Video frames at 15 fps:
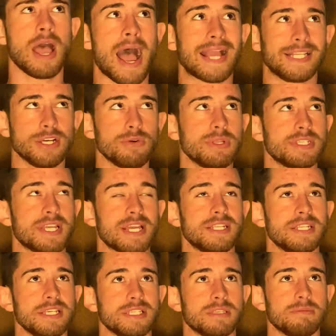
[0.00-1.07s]
I don't
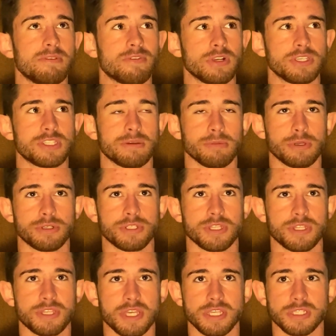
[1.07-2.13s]
intend these to be very similar to the
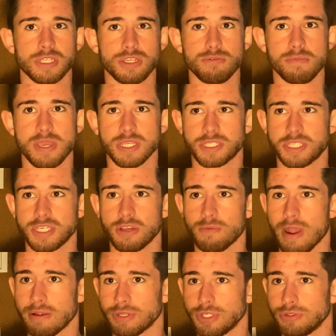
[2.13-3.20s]
things that you may see
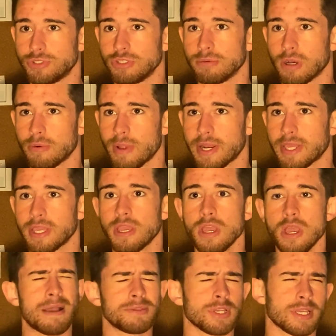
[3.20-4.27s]
around YouTube already.
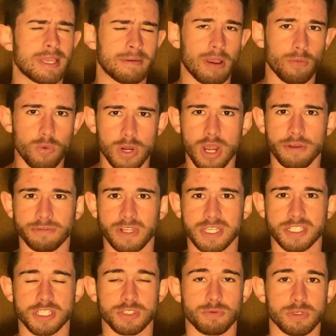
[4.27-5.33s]
I'm talking about one-off
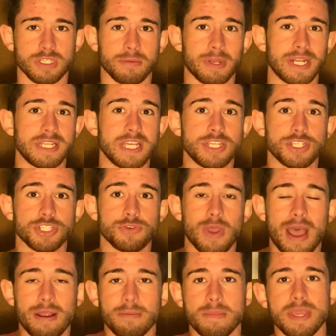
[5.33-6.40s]
lessons where somebody teaches you
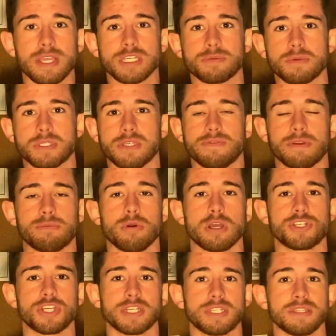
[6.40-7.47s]
how to make a specific
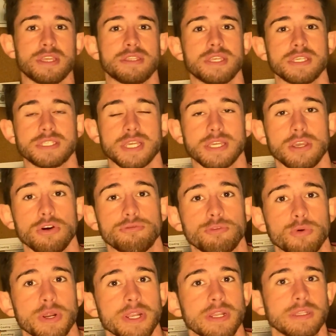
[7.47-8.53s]
project and then they say go
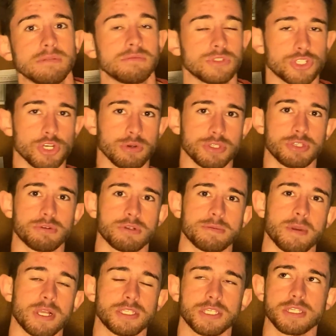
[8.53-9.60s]
for it and show us your
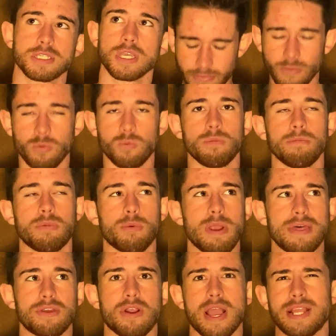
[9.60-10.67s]
responses. But
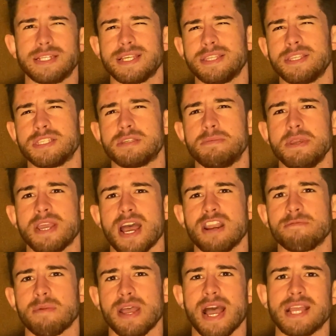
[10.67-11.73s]
rather, I intend this to be kind
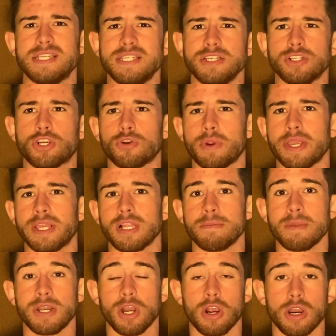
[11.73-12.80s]
of my ideal
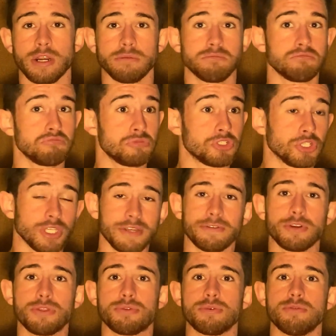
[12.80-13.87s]
curriculum in art
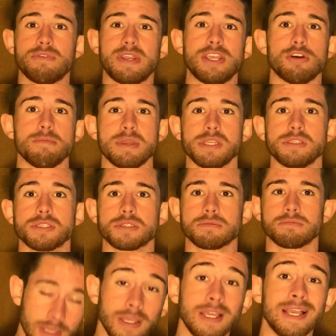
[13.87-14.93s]
delivered through video means.
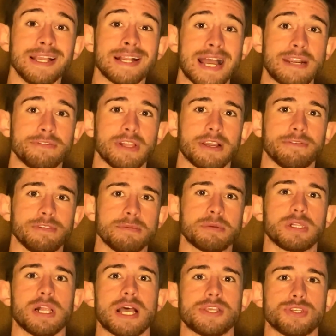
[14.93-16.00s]
Kind of like a
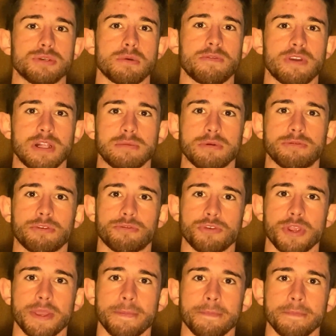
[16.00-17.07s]
flipped classroom available for
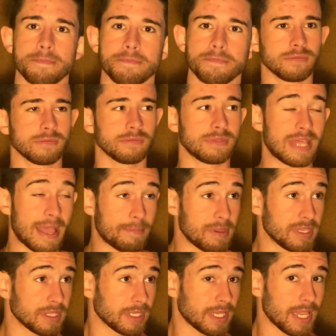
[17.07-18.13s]
free. That
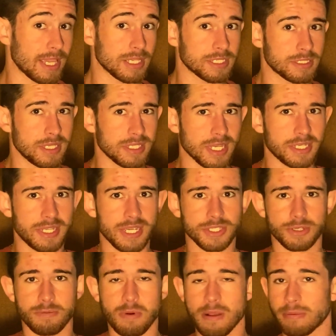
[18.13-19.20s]
being the case, these ideas
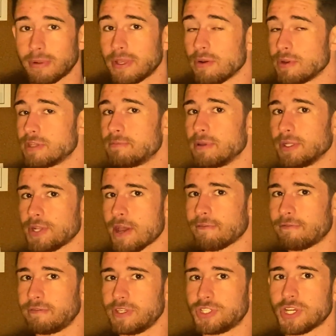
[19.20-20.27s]
are probably going to build
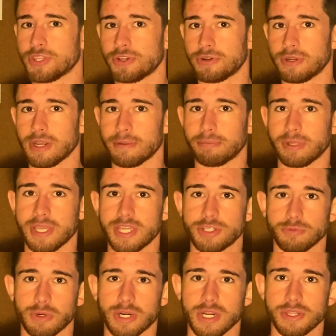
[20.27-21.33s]
off of each other and play into
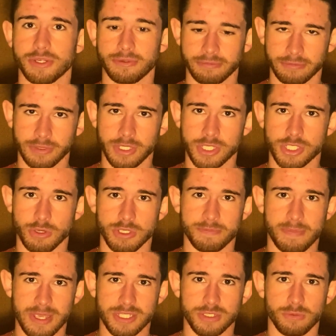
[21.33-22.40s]
one another. So it's
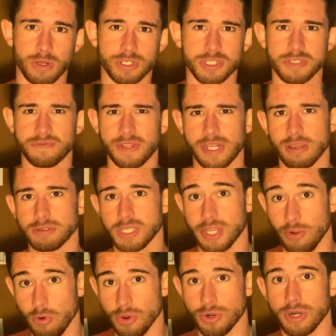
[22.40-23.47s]
best to watch these videos in
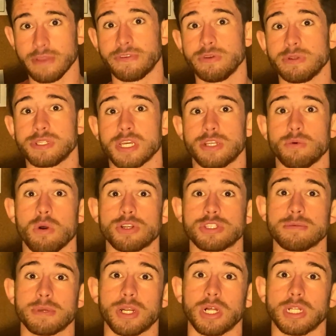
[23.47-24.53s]
order if you intend to watch
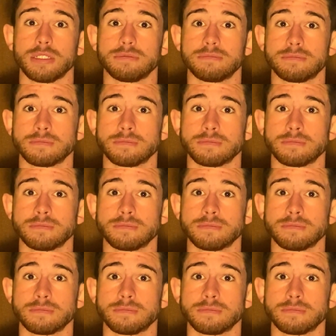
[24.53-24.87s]
them at all.